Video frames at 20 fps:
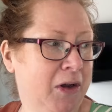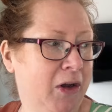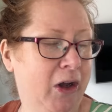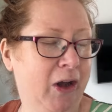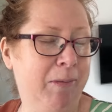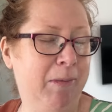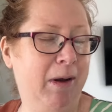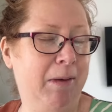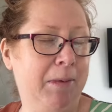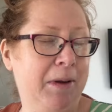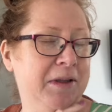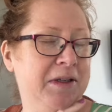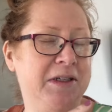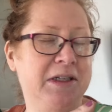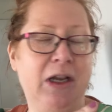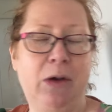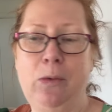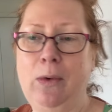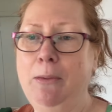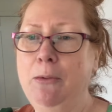I might wait to
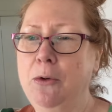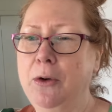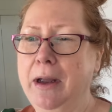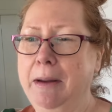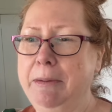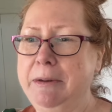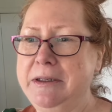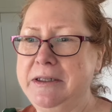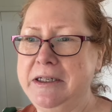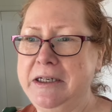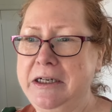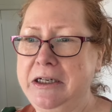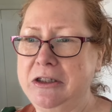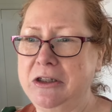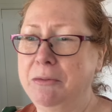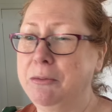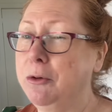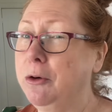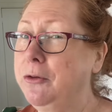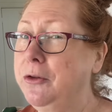get one more cup of tea because
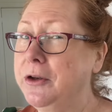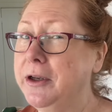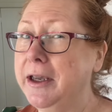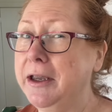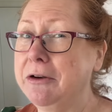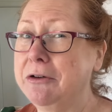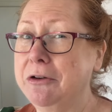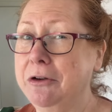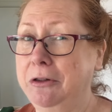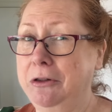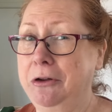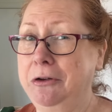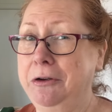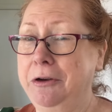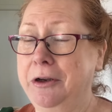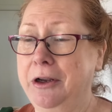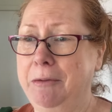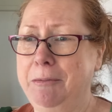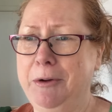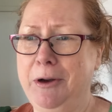I bought the cup not long
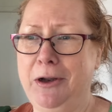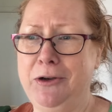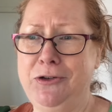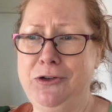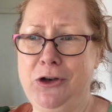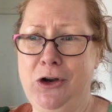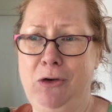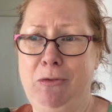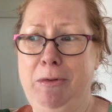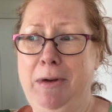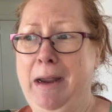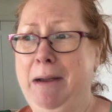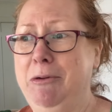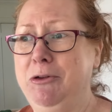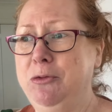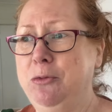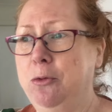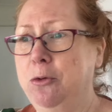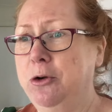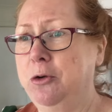ago, but I don't remember how
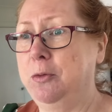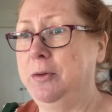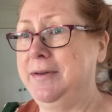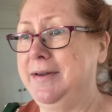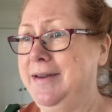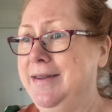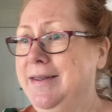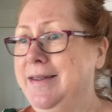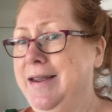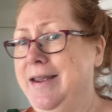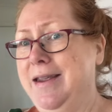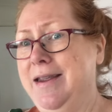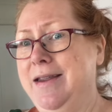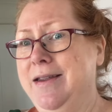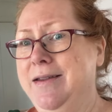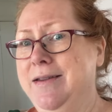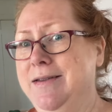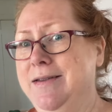much water was in there.